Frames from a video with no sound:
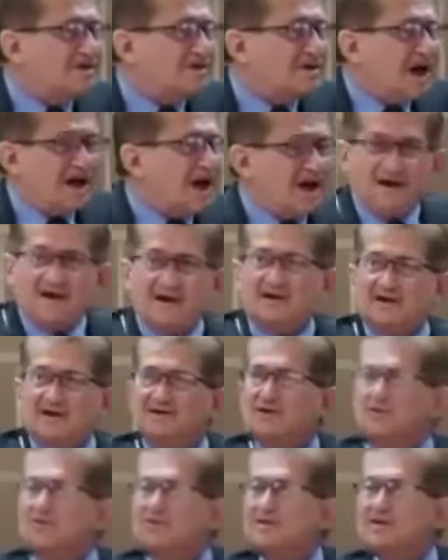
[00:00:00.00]
I hear
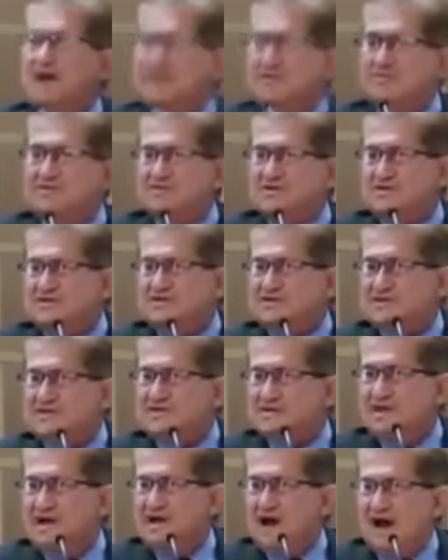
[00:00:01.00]
your name, Jesus.
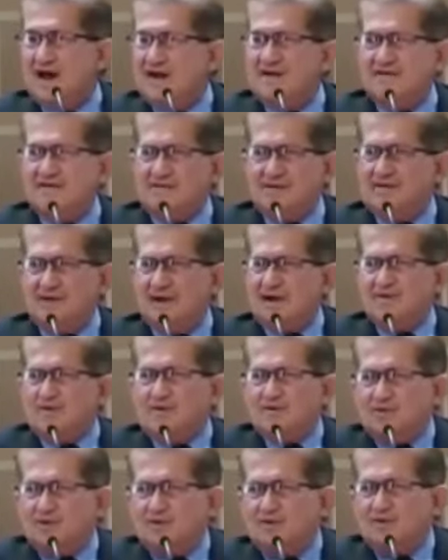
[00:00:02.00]
I don't
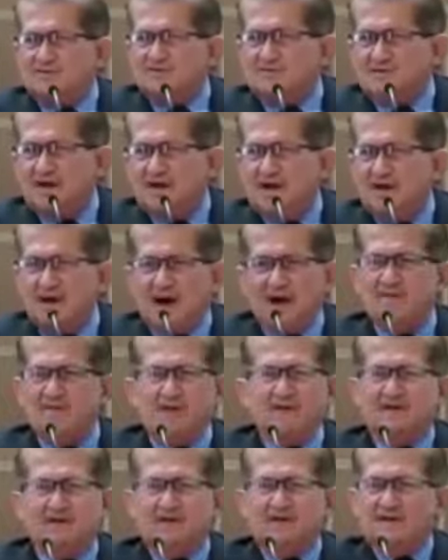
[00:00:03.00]
know,
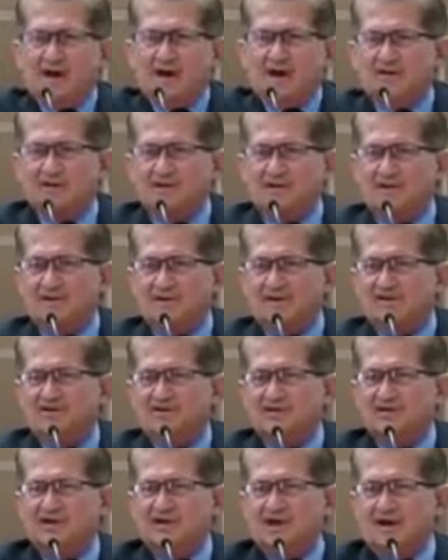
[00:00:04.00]
in our
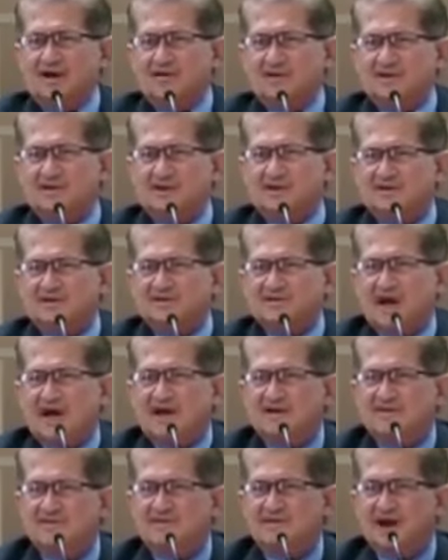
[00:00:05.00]
religion, in our style
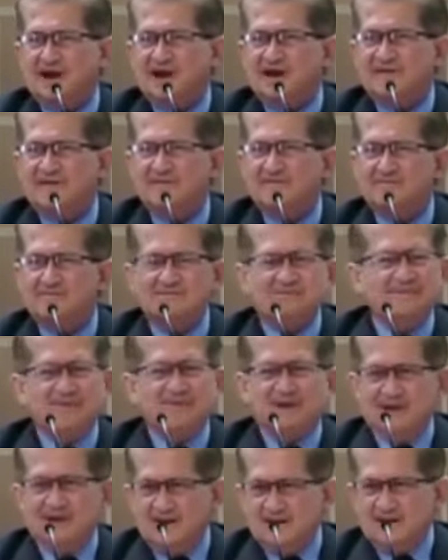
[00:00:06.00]
of life,
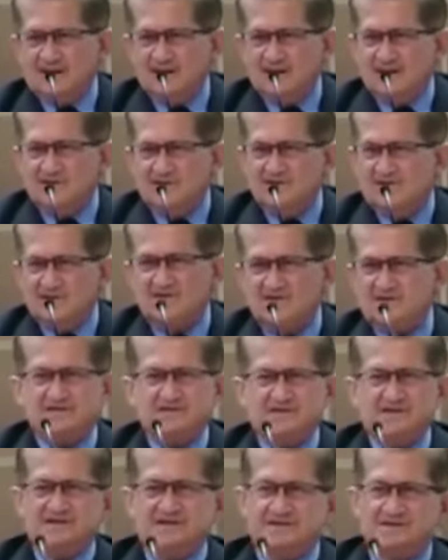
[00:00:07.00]
Jesus
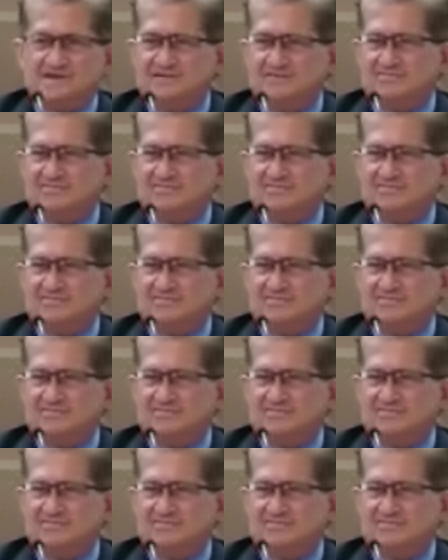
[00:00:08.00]
is.